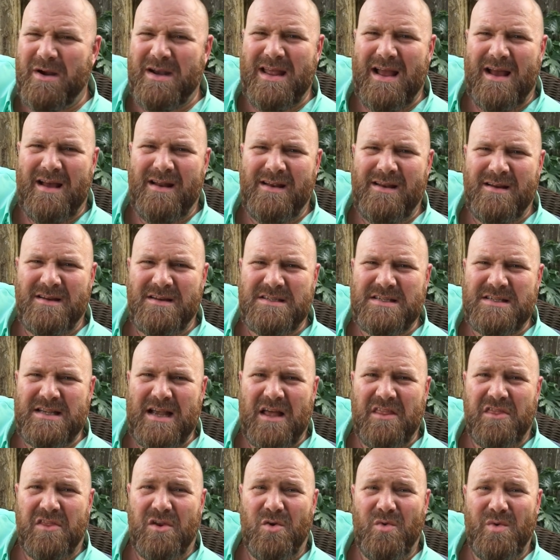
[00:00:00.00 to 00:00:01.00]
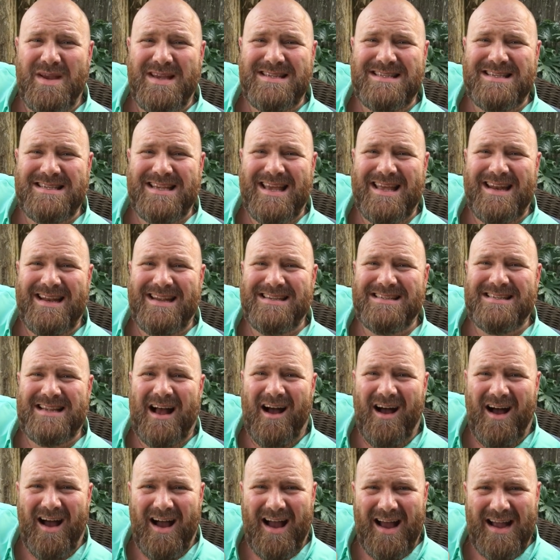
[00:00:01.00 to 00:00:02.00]
down here in South Louisiana is
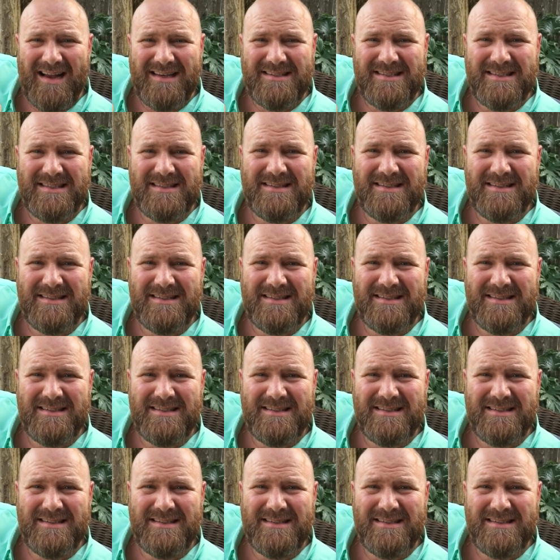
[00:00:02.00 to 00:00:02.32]
hot.